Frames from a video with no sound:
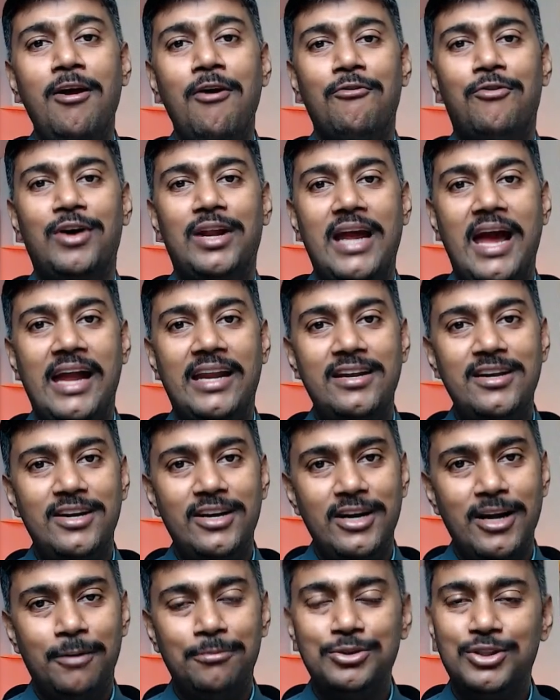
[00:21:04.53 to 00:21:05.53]
for any
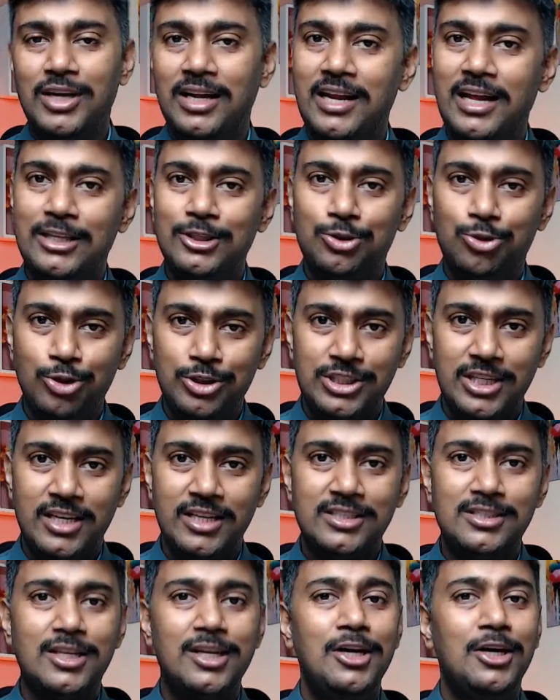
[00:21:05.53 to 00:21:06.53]
redemption and switches.